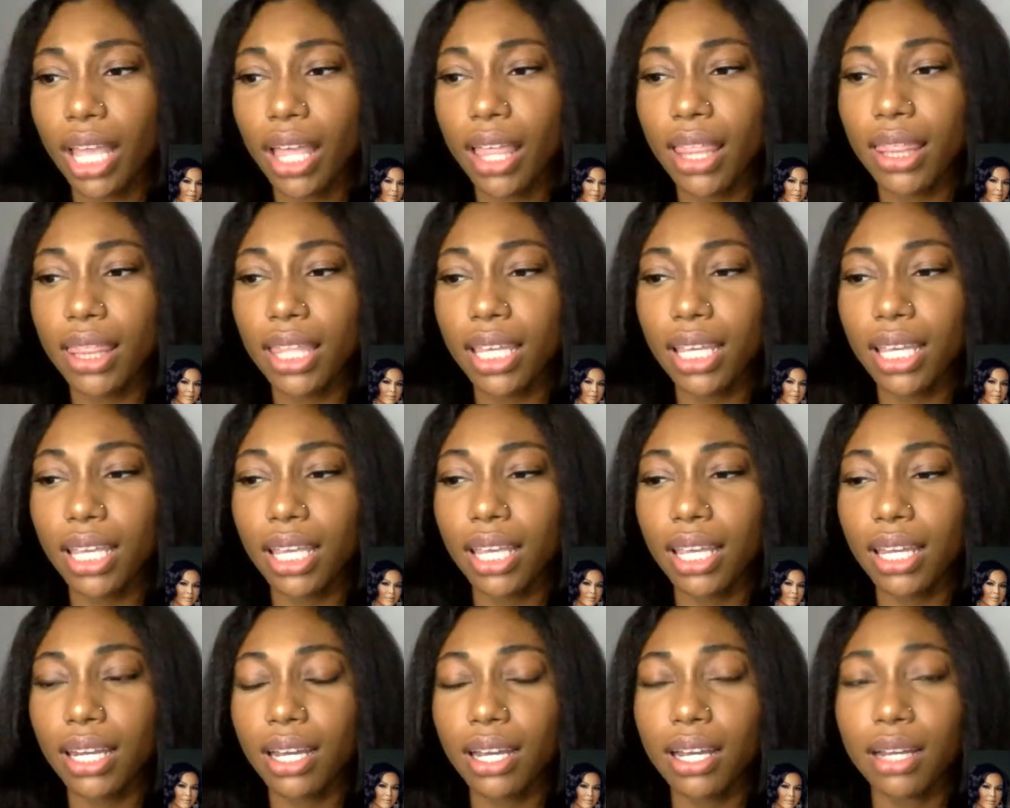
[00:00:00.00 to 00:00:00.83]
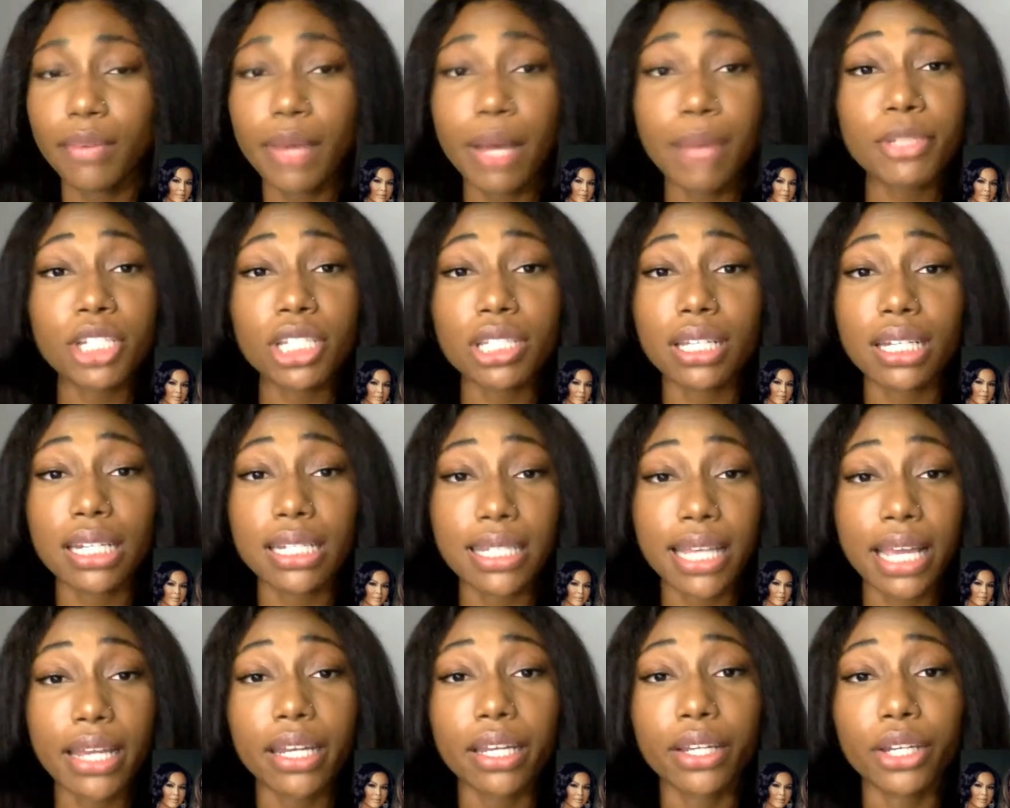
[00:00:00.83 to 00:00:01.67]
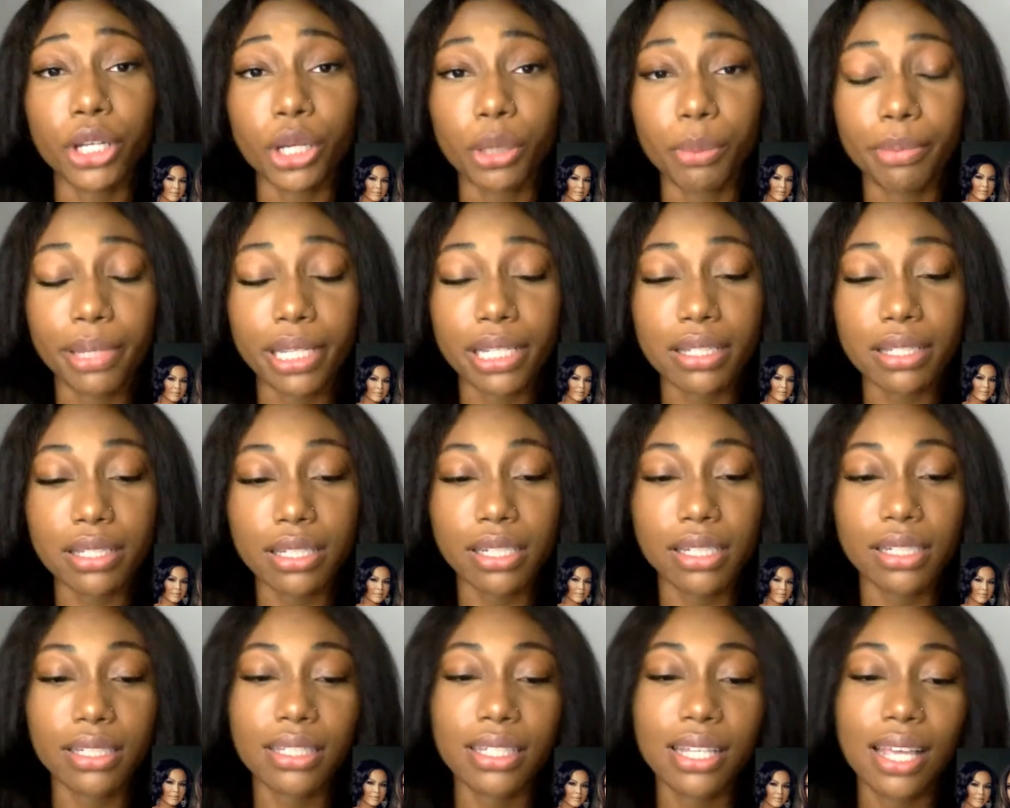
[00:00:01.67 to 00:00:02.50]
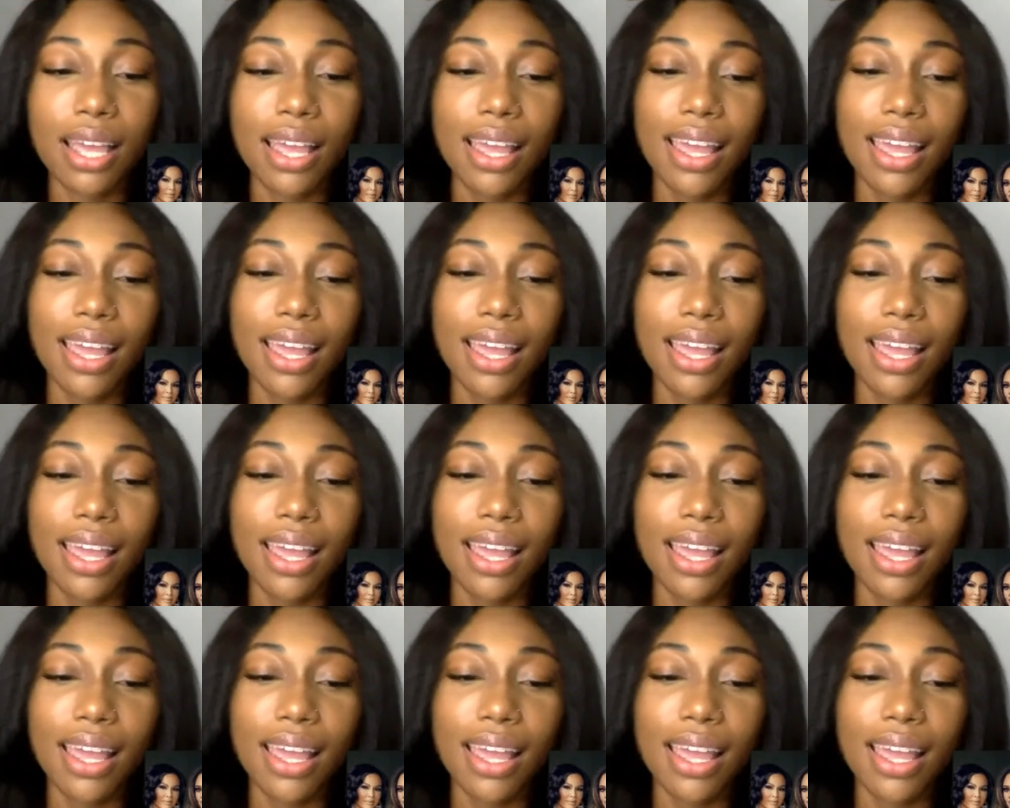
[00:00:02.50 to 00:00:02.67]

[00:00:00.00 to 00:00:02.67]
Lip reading: then I'm just going to say none of your business.